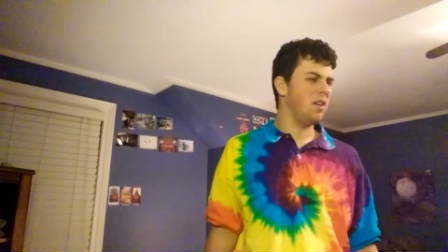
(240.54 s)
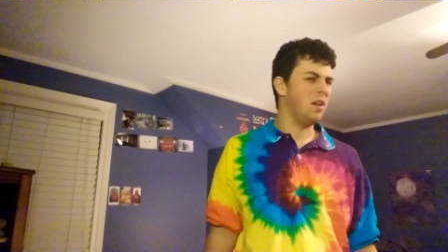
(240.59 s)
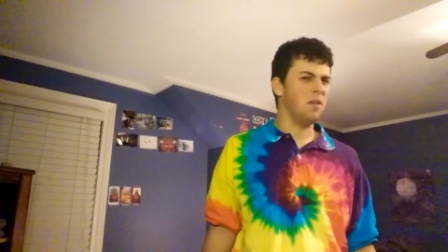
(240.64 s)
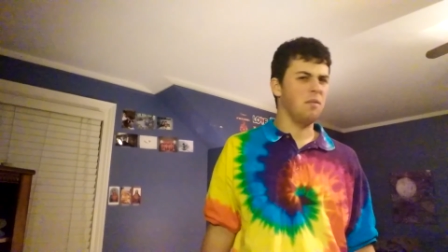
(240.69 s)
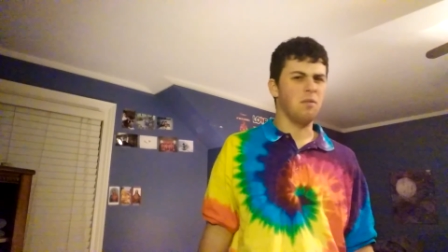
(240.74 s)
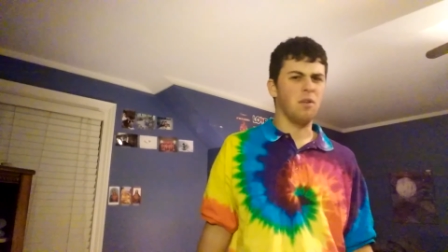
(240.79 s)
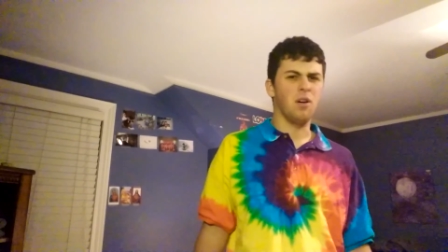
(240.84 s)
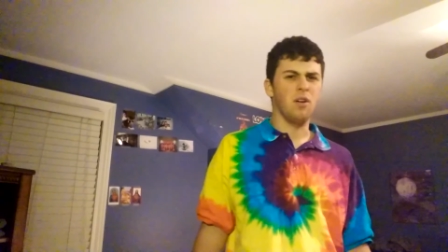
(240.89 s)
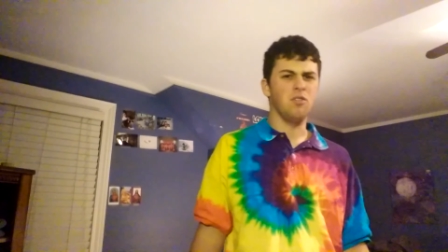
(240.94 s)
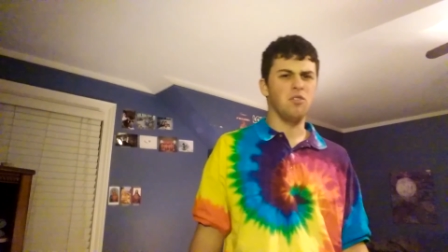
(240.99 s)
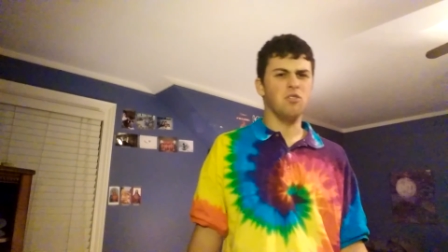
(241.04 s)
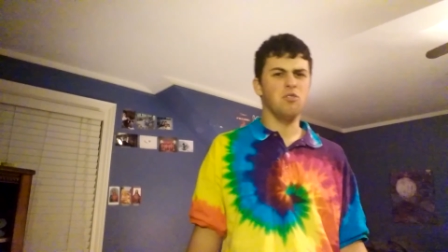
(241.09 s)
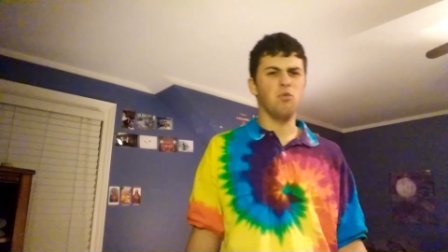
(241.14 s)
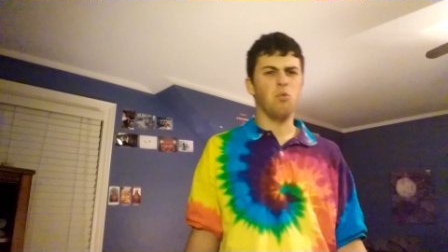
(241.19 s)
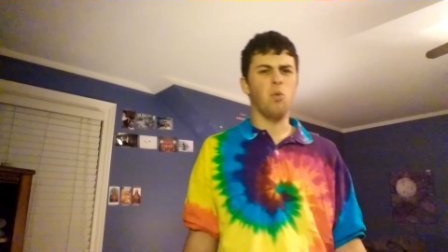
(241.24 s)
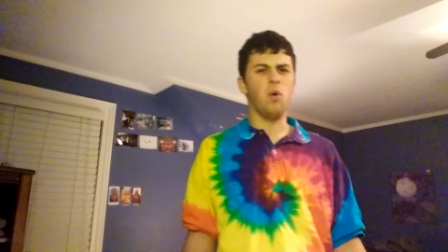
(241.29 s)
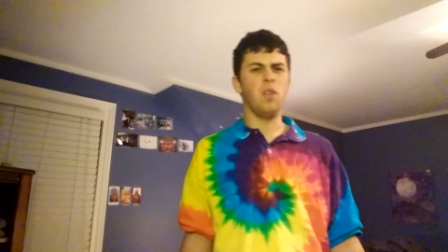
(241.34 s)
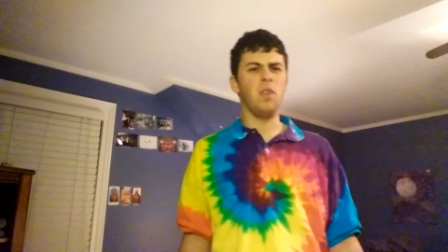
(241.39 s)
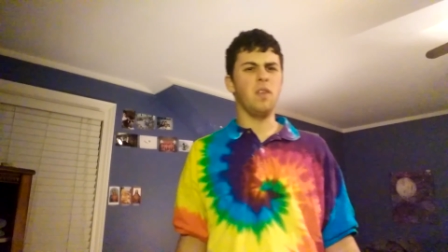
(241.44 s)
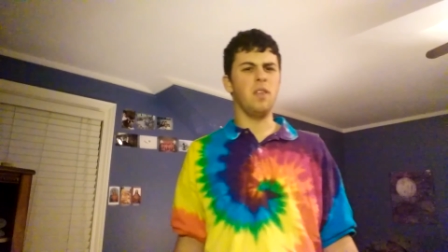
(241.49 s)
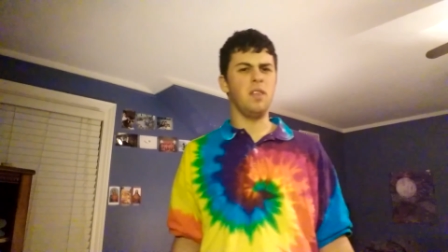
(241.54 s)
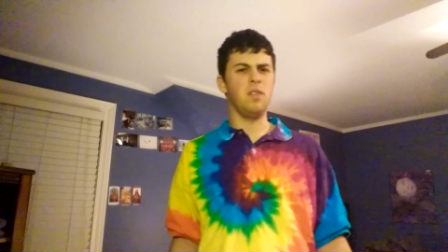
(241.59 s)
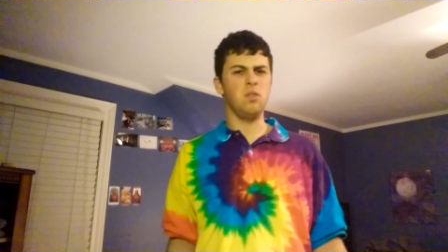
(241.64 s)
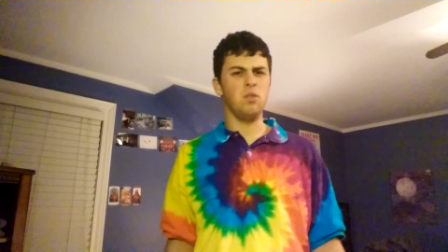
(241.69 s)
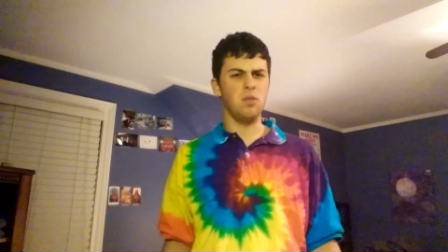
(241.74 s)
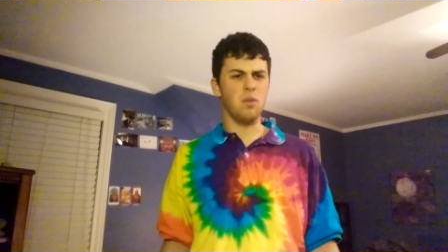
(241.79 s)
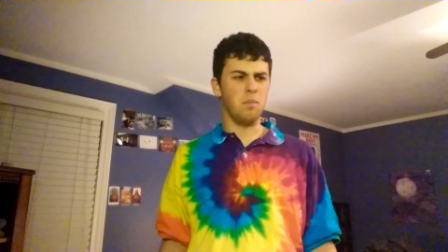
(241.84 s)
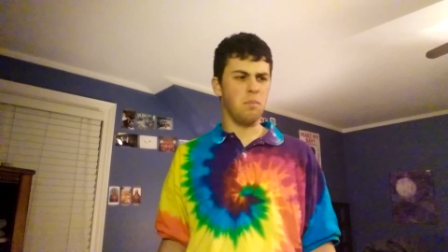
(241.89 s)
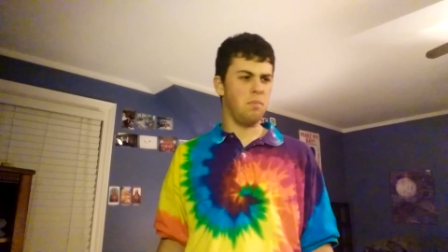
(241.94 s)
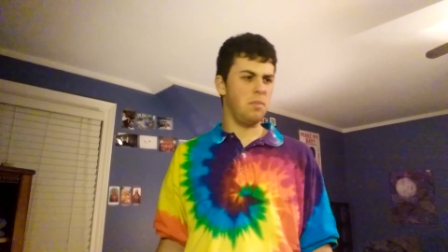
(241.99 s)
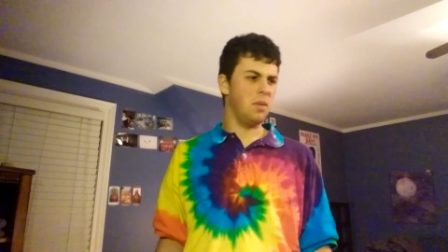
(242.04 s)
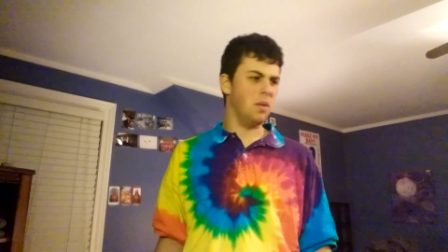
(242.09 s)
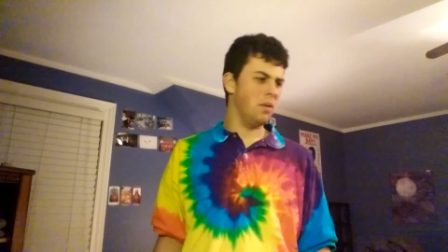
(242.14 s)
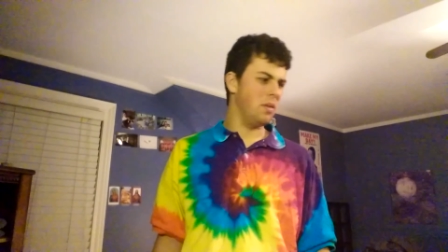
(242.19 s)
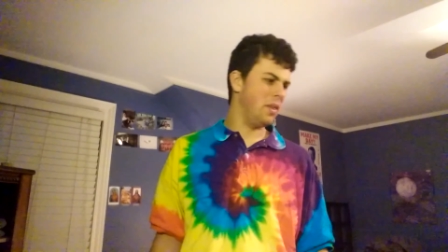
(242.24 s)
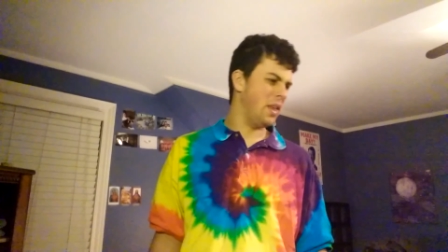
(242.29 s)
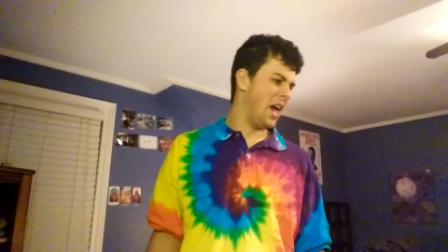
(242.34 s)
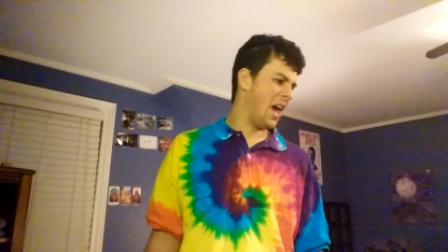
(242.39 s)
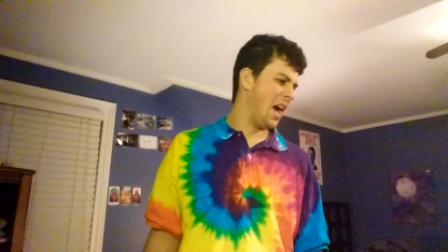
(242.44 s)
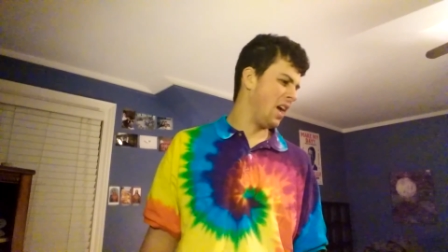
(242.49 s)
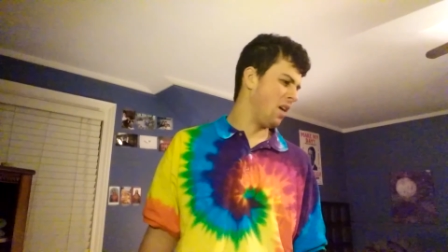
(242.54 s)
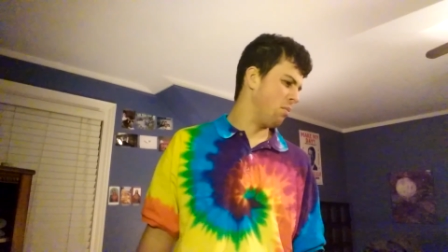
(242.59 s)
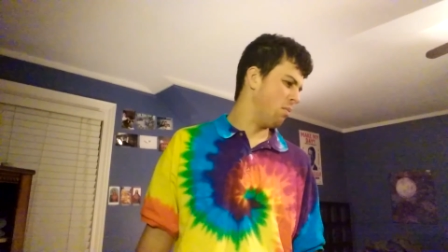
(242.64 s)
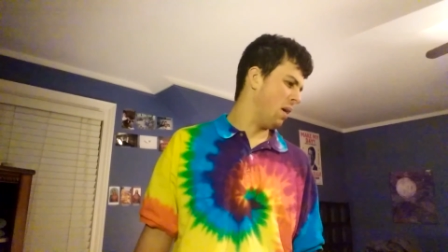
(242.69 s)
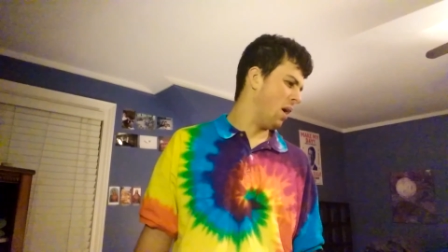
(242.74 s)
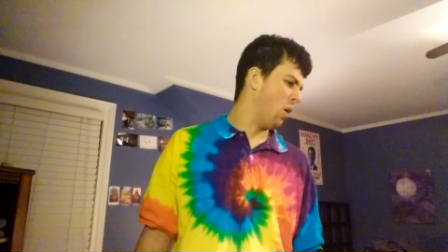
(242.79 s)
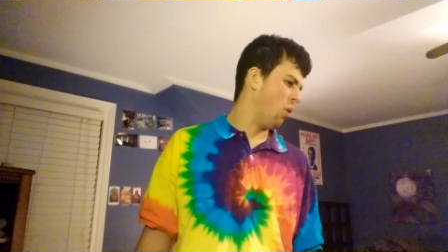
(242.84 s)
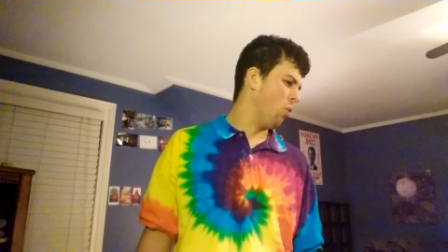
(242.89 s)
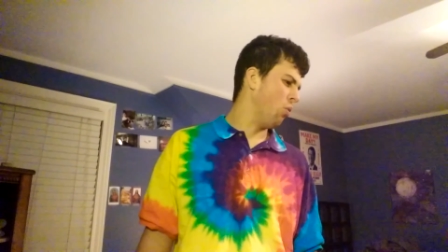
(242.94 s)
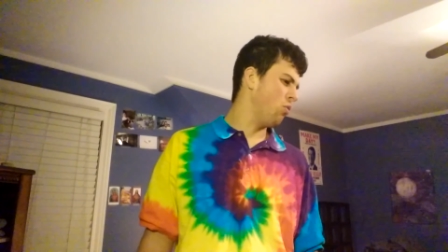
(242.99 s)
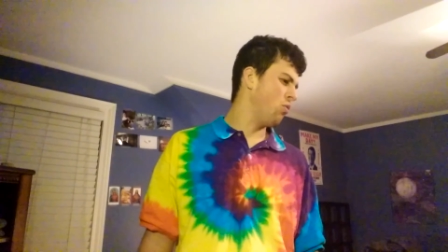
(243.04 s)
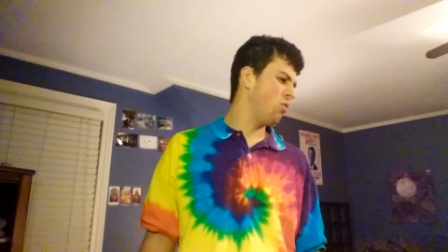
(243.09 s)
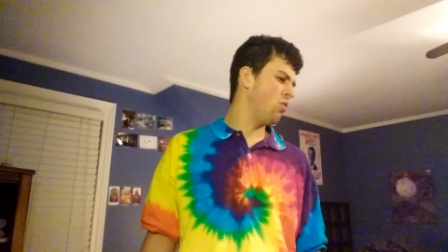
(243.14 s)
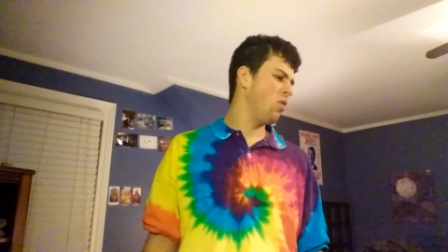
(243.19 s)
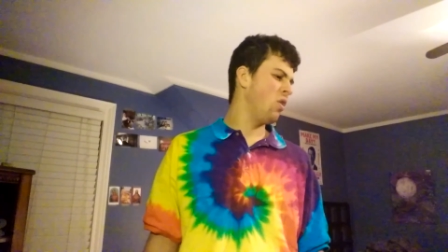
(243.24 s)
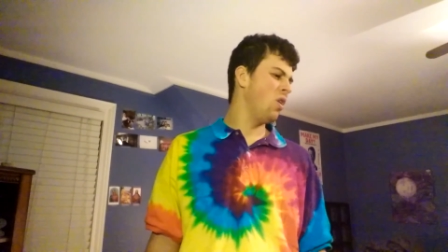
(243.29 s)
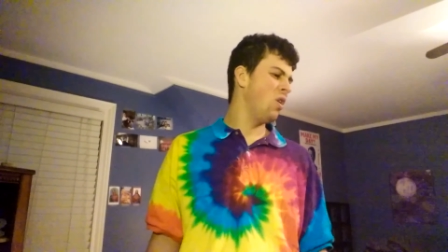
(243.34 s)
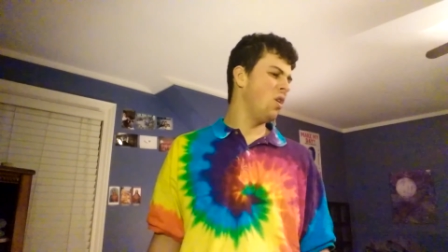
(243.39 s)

have uh, just won the, the, the tag belts.